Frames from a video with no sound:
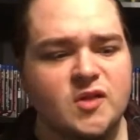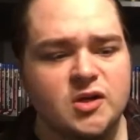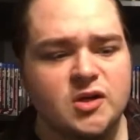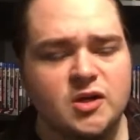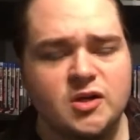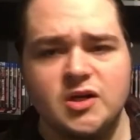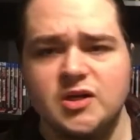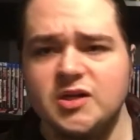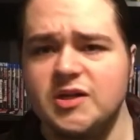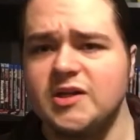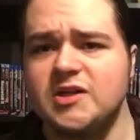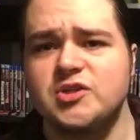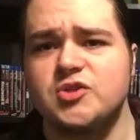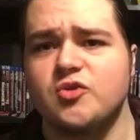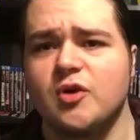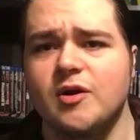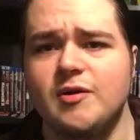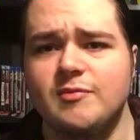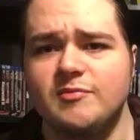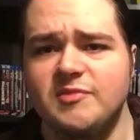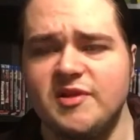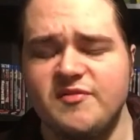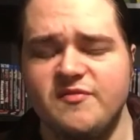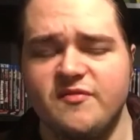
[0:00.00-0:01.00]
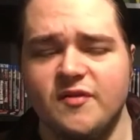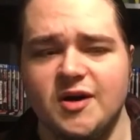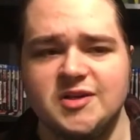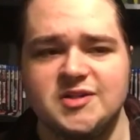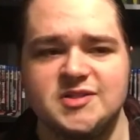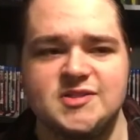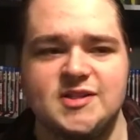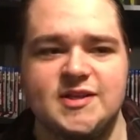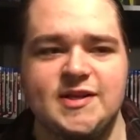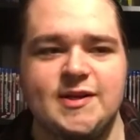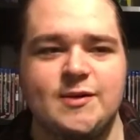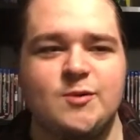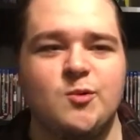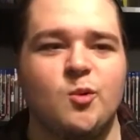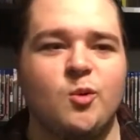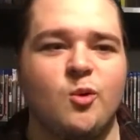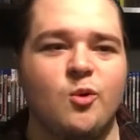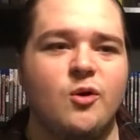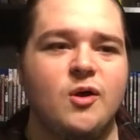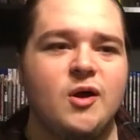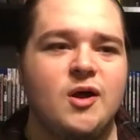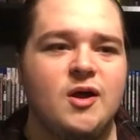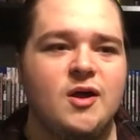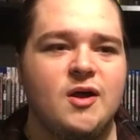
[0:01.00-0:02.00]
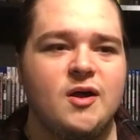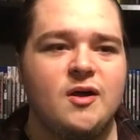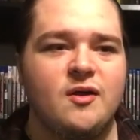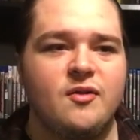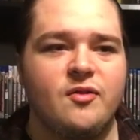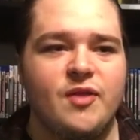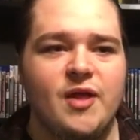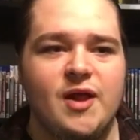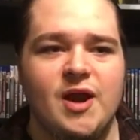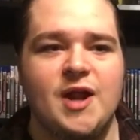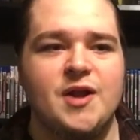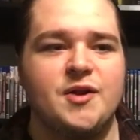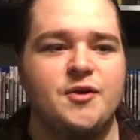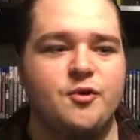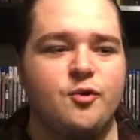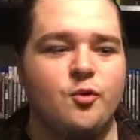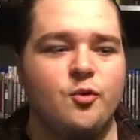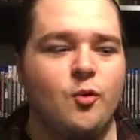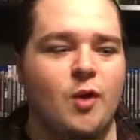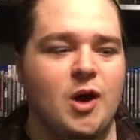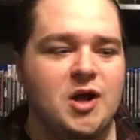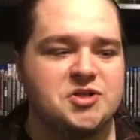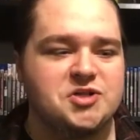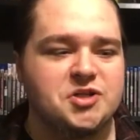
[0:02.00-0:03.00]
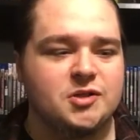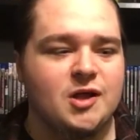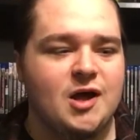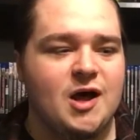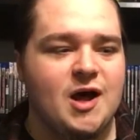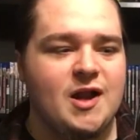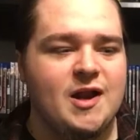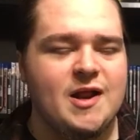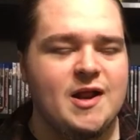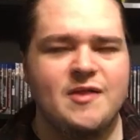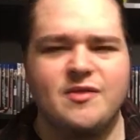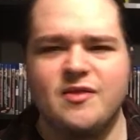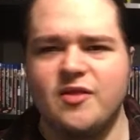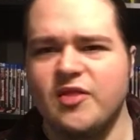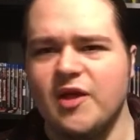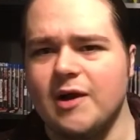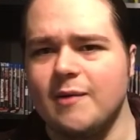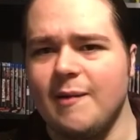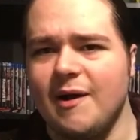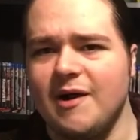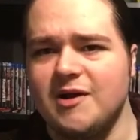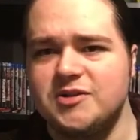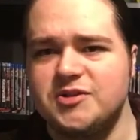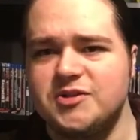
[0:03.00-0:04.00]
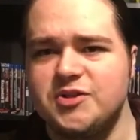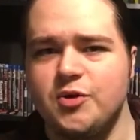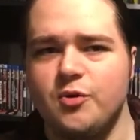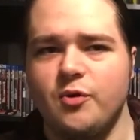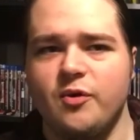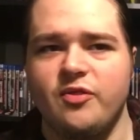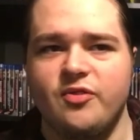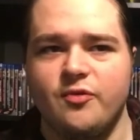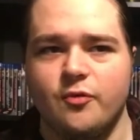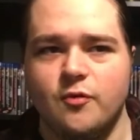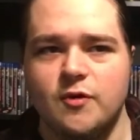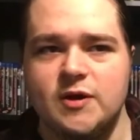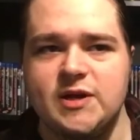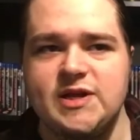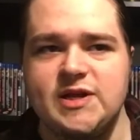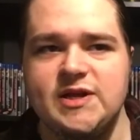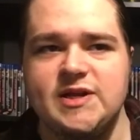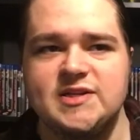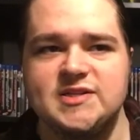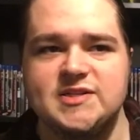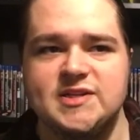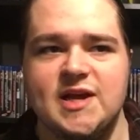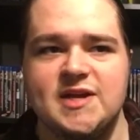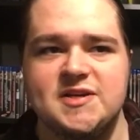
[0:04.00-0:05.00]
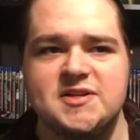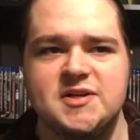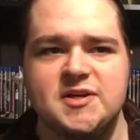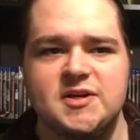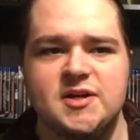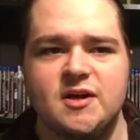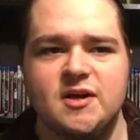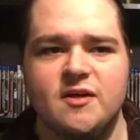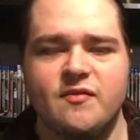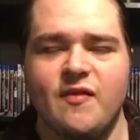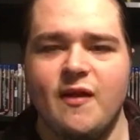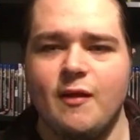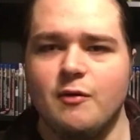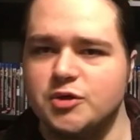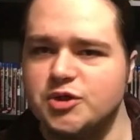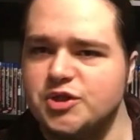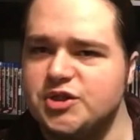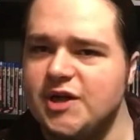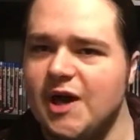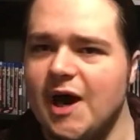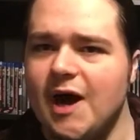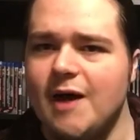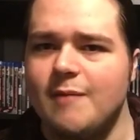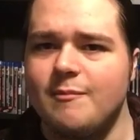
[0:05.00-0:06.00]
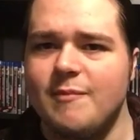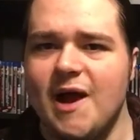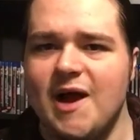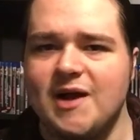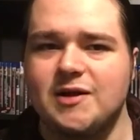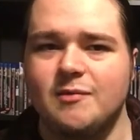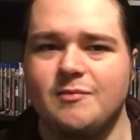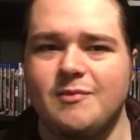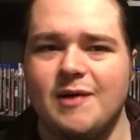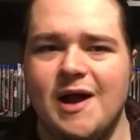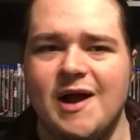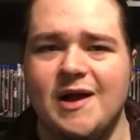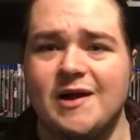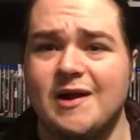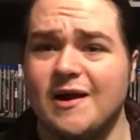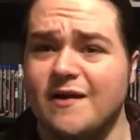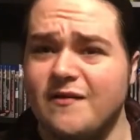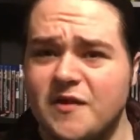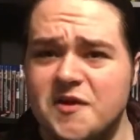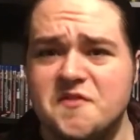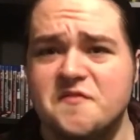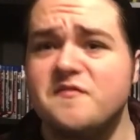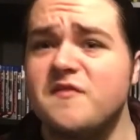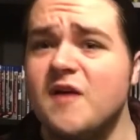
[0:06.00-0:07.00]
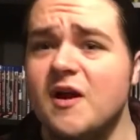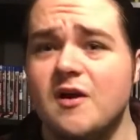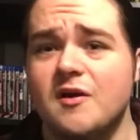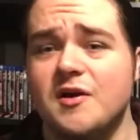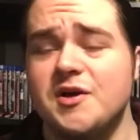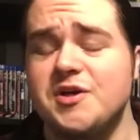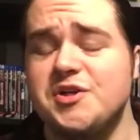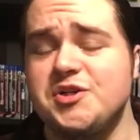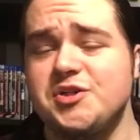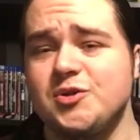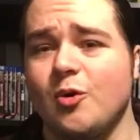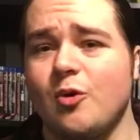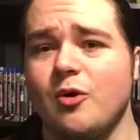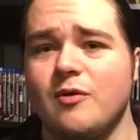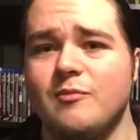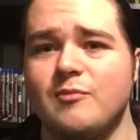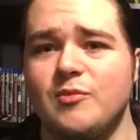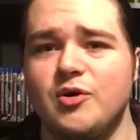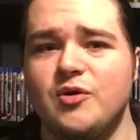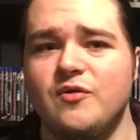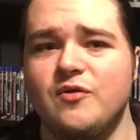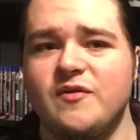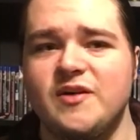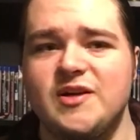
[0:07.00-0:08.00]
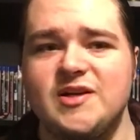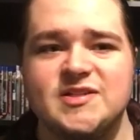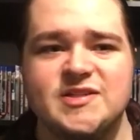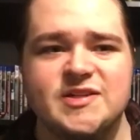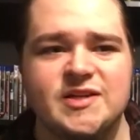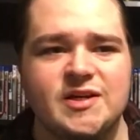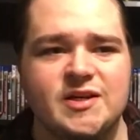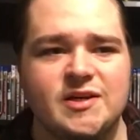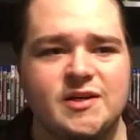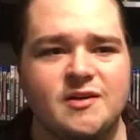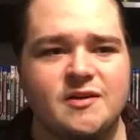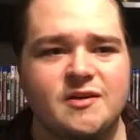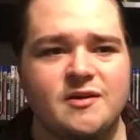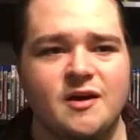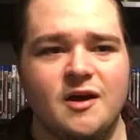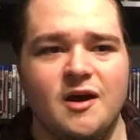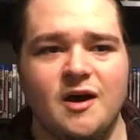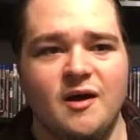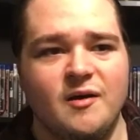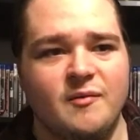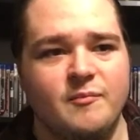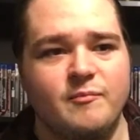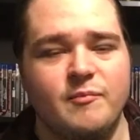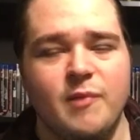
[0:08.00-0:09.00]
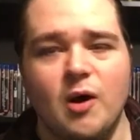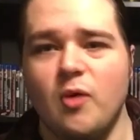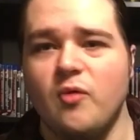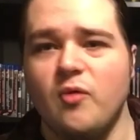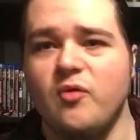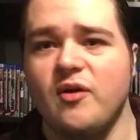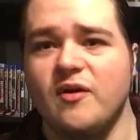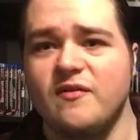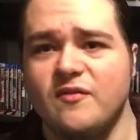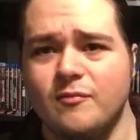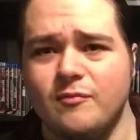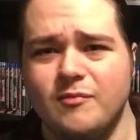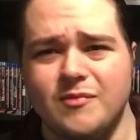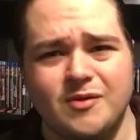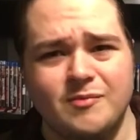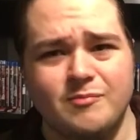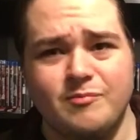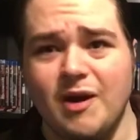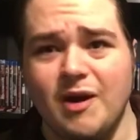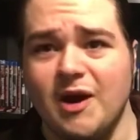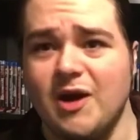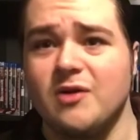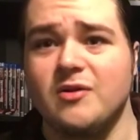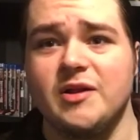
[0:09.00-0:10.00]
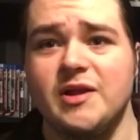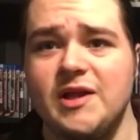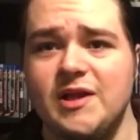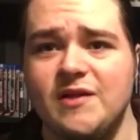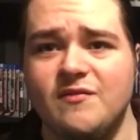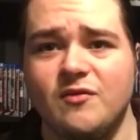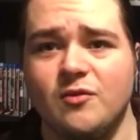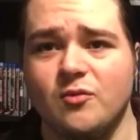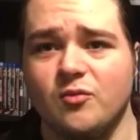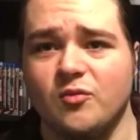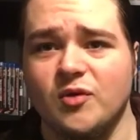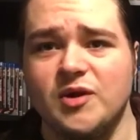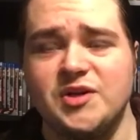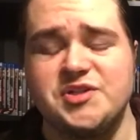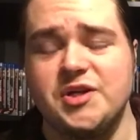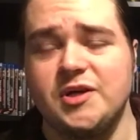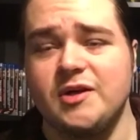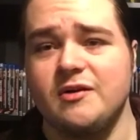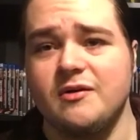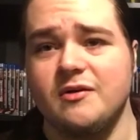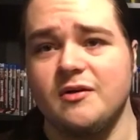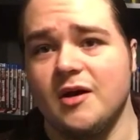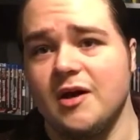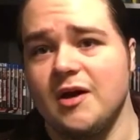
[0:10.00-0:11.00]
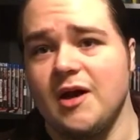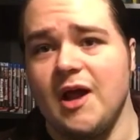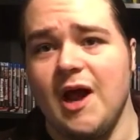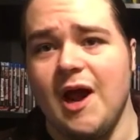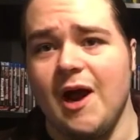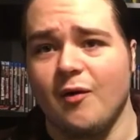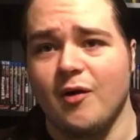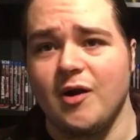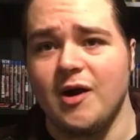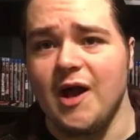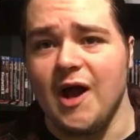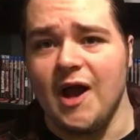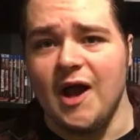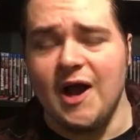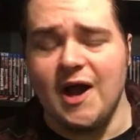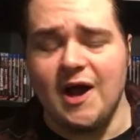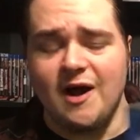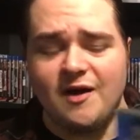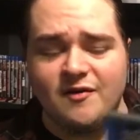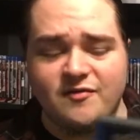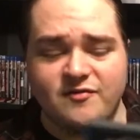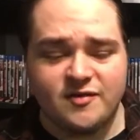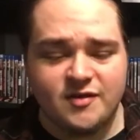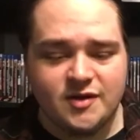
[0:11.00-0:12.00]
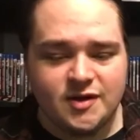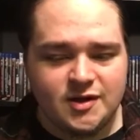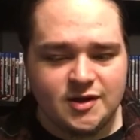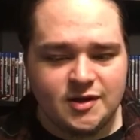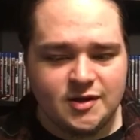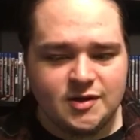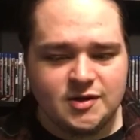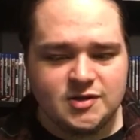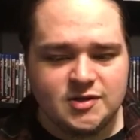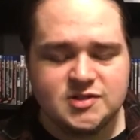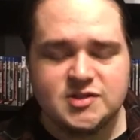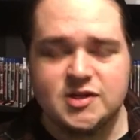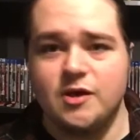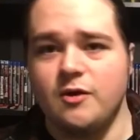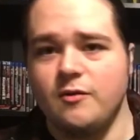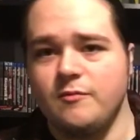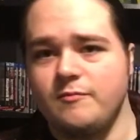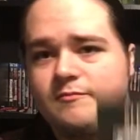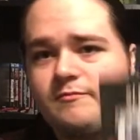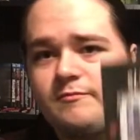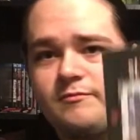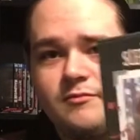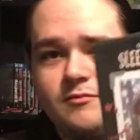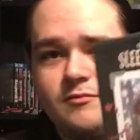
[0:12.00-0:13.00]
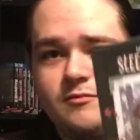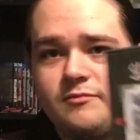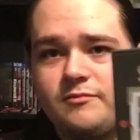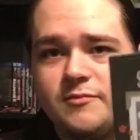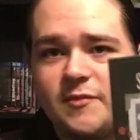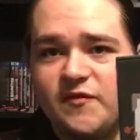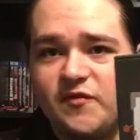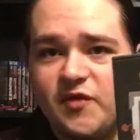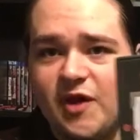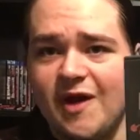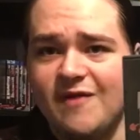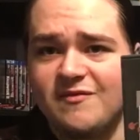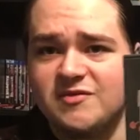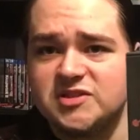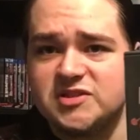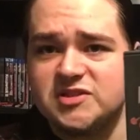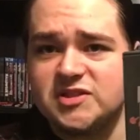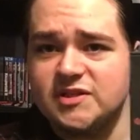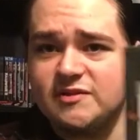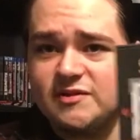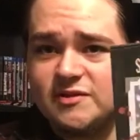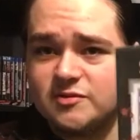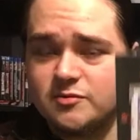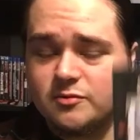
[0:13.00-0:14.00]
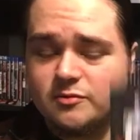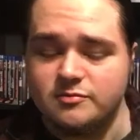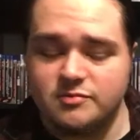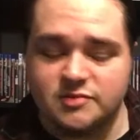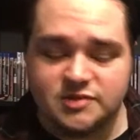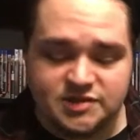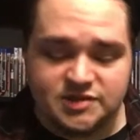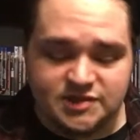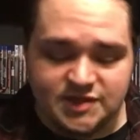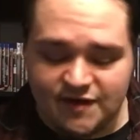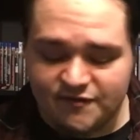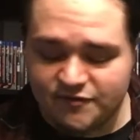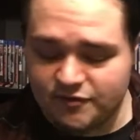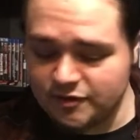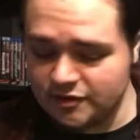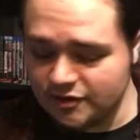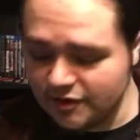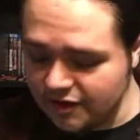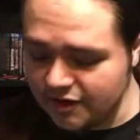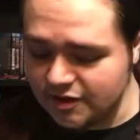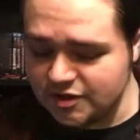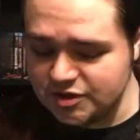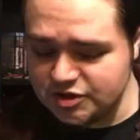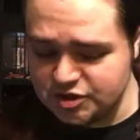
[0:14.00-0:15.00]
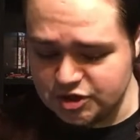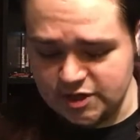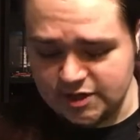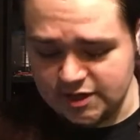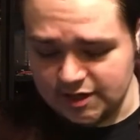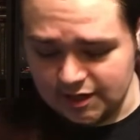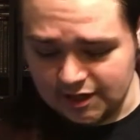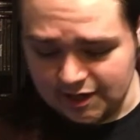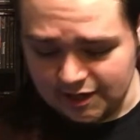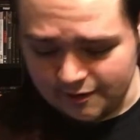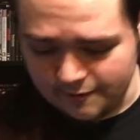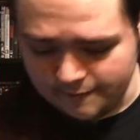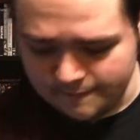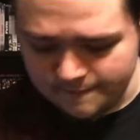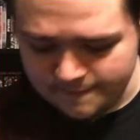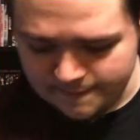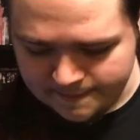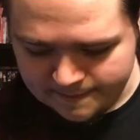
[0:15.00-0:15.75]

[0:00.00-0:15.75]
an extremely fun sequel that I do watch a lot. And the thing about 2 and 3 is that they were shot back to back, and they're very short movies. Both of them barely even reaching an hour and a half. So if you haven't seen this one, definitely check it out.